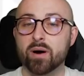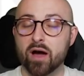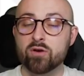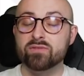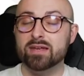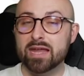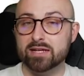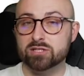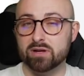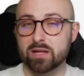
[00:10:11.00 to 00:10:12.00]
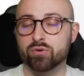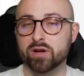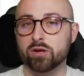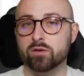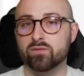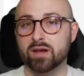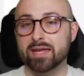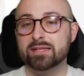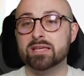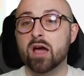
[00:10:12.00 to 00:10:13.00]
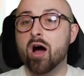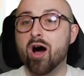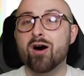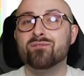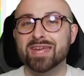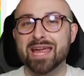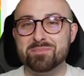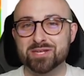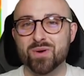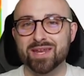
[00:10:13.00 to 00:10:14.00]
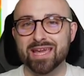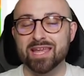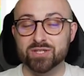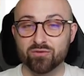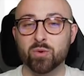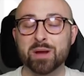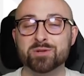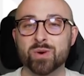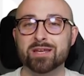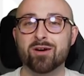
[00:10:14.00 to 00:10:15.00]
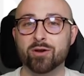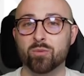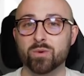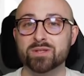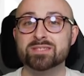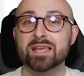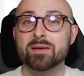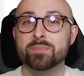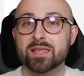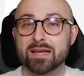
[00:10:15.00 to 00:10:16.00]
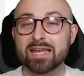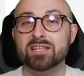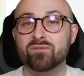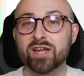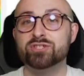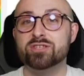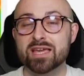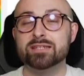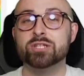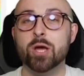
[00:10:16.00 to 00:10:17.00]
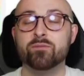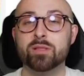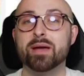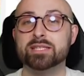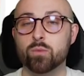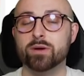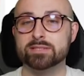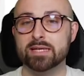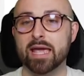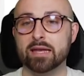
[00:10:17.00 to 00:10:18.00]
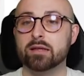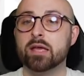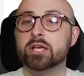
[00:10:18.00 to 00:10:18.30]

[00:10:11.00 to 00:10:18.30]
But over the next three, they're pretty good for Leeds. After game week 28, so from game week 29 onwards, Leeds fixtures then turn for the better once again.